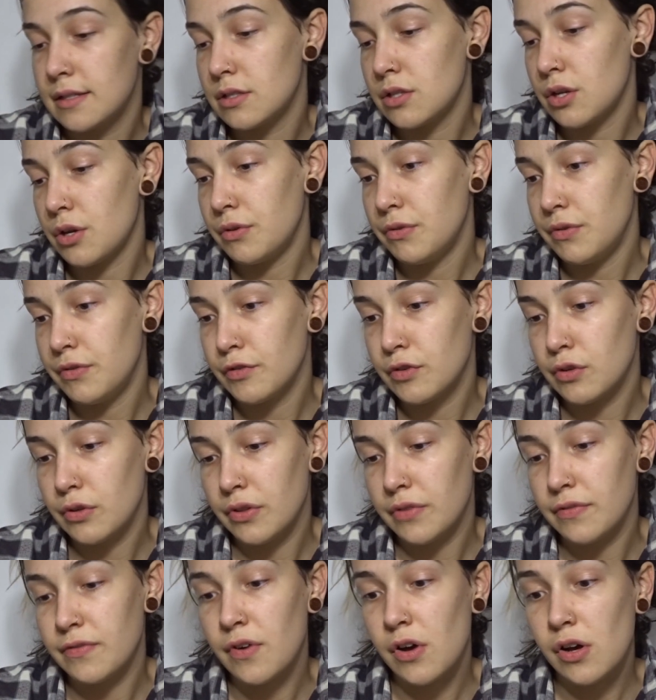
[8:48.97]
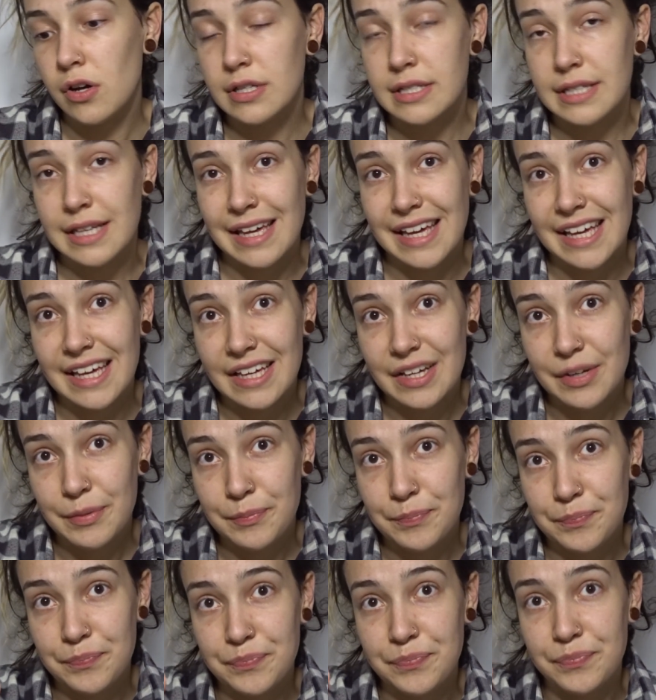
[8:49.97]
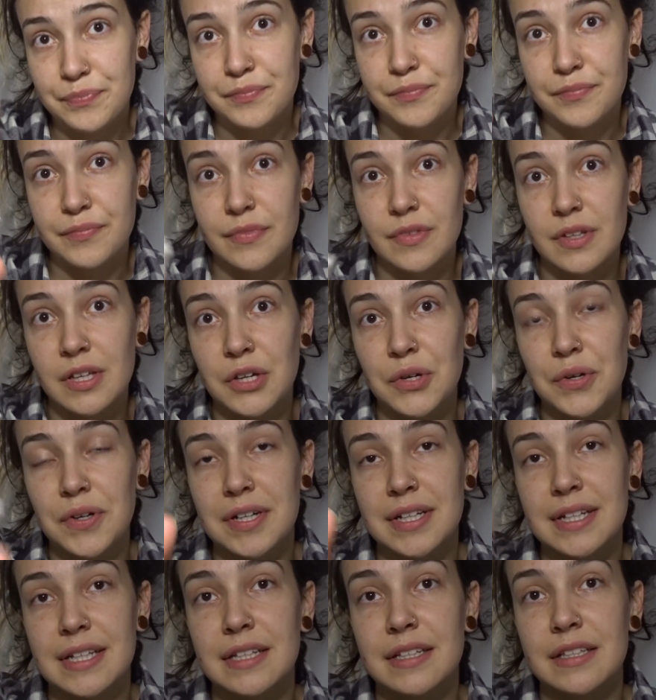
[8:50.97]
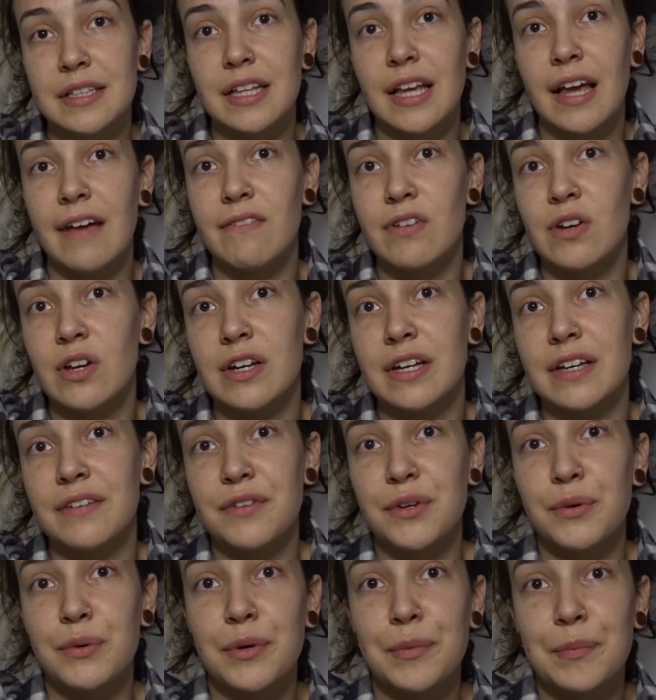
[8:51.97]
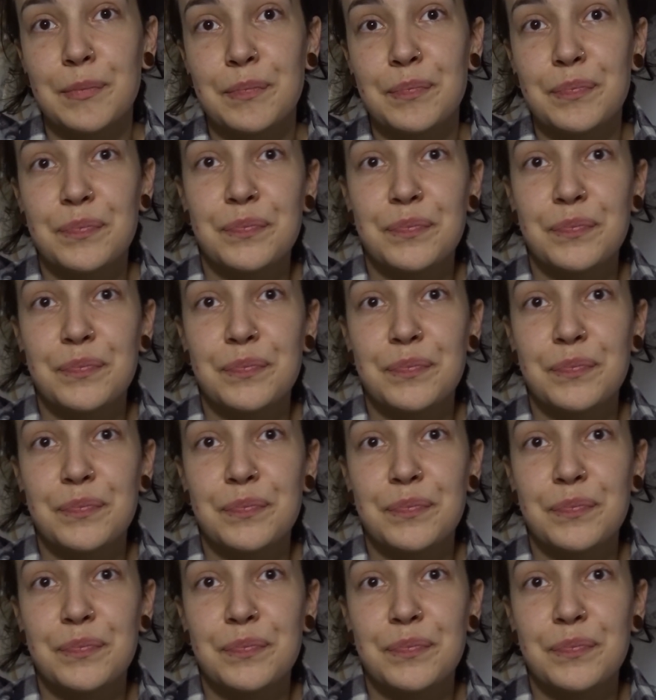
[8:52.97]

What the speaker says: So you've got the vase here, you can have a look if you want.